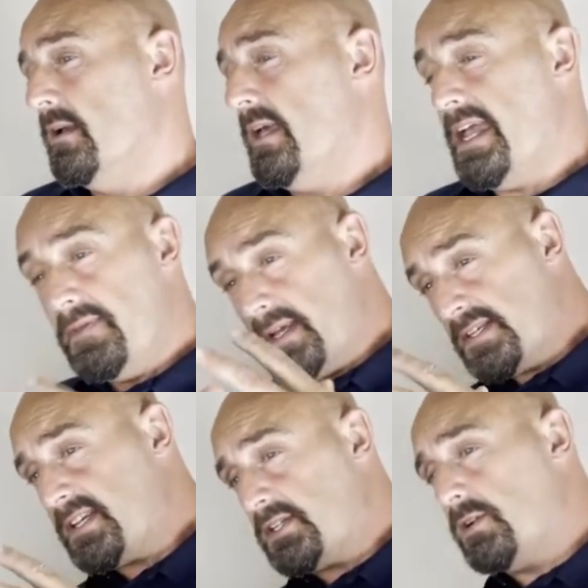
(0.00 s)
In this
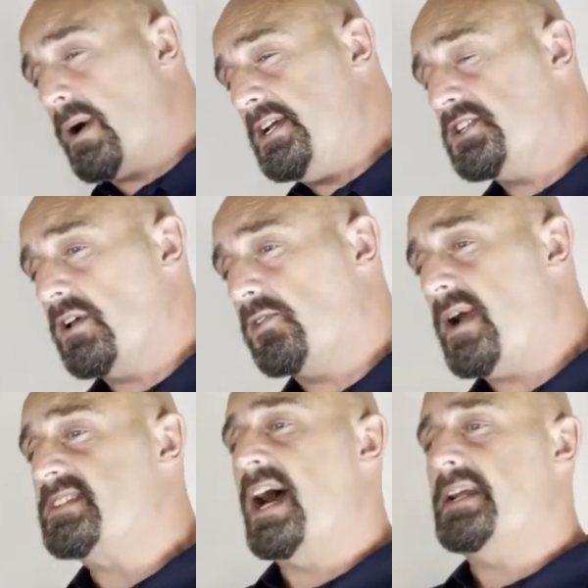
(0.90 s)
situation, a
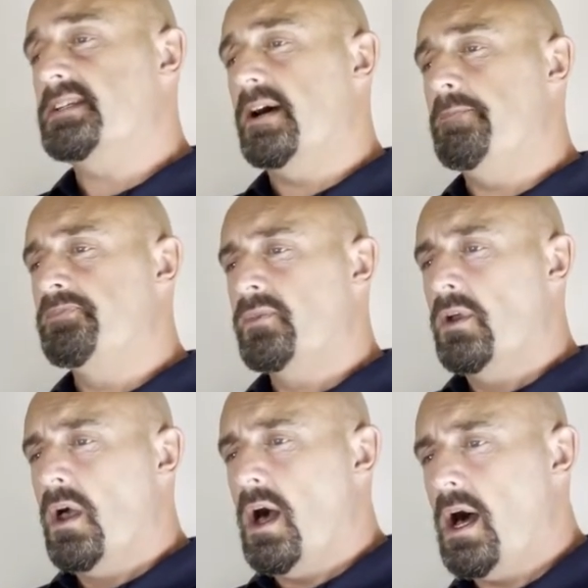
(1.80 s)
threat actor
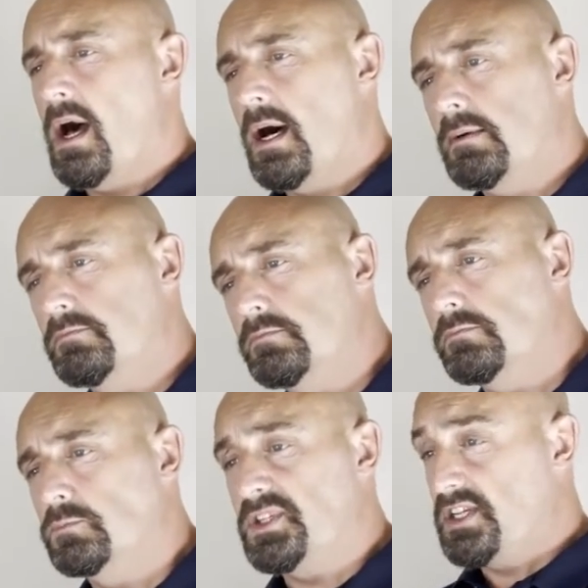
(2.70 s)

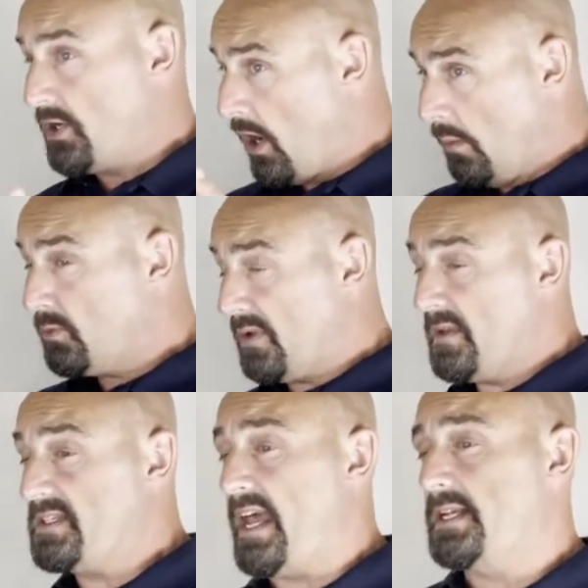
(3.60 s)
which is armed with
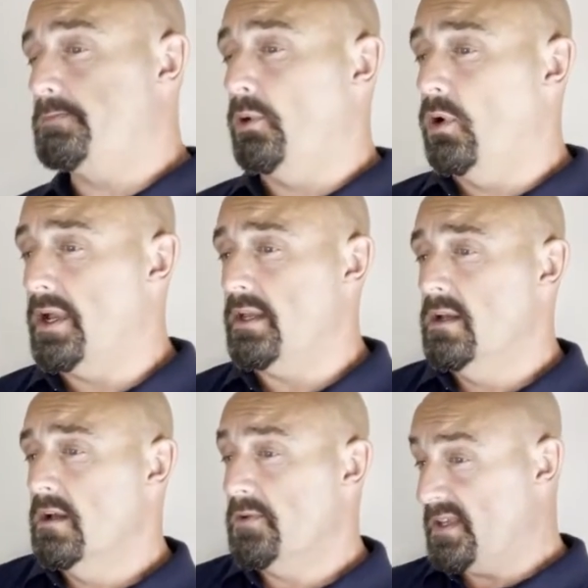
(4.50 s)
this exploit
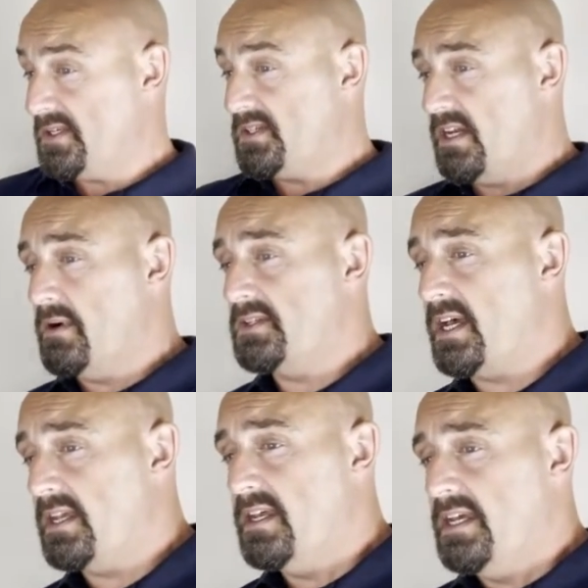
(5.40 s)
for this
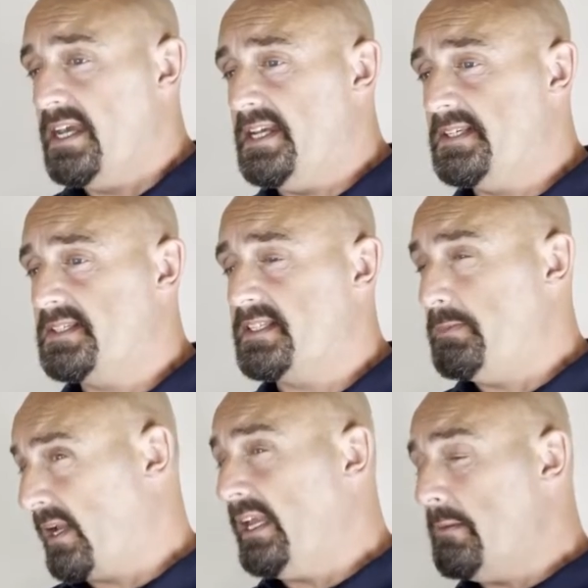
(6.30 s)
zero-day is
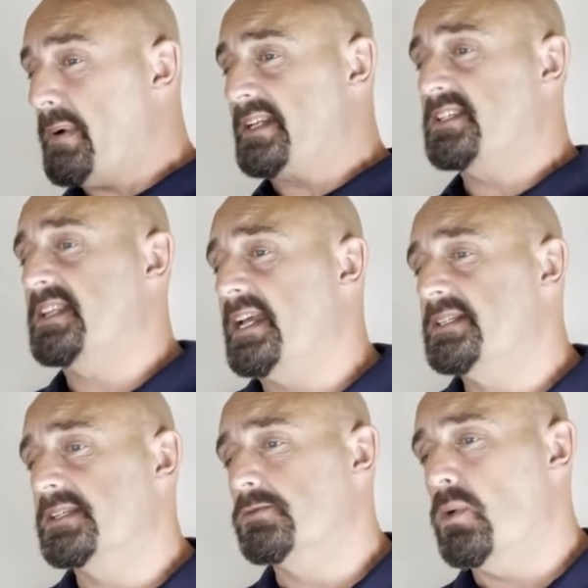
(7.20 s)
typically a bad
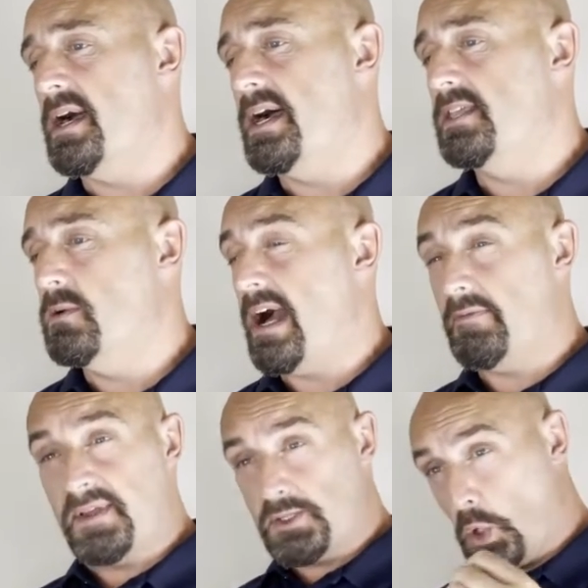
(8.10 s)
status, where you have
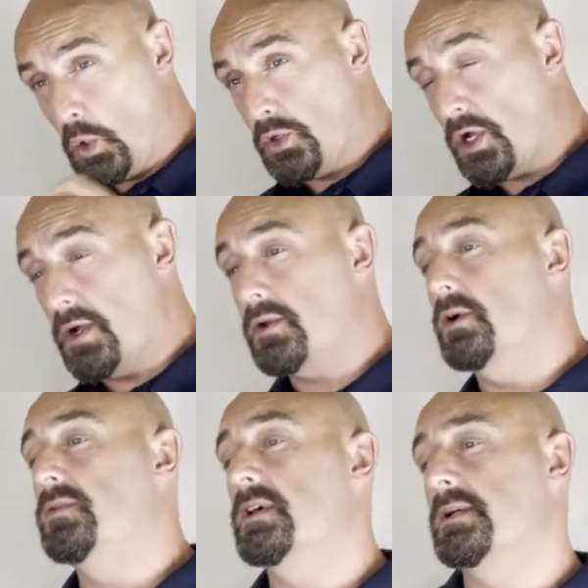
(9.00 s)
this
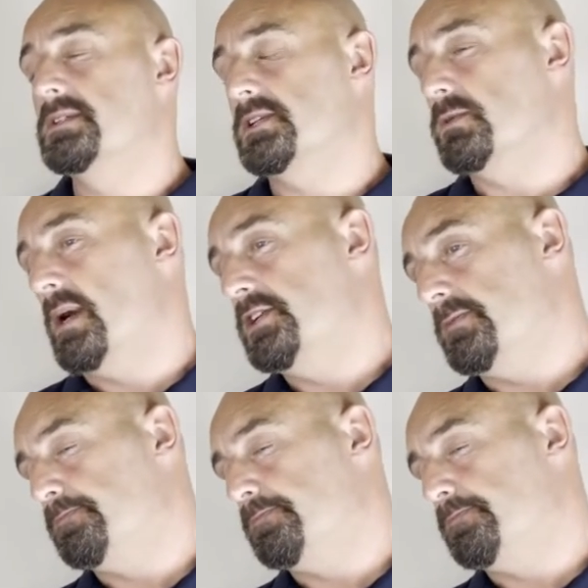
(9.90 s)
unknown situation.